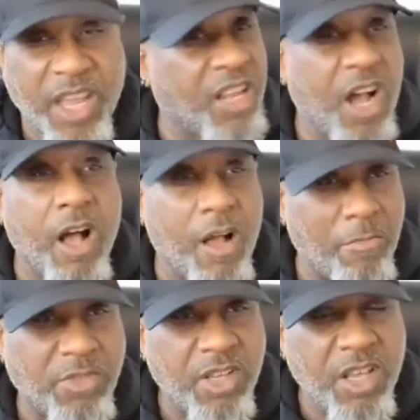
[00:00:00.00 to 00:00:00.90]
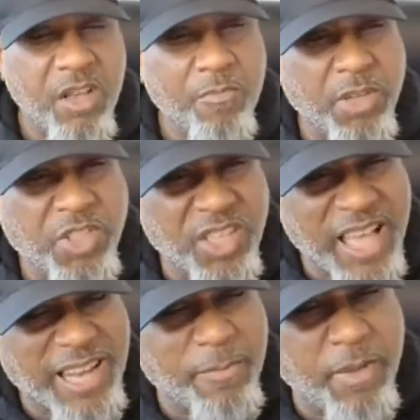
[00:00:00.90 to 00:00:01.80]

It comes, but you got to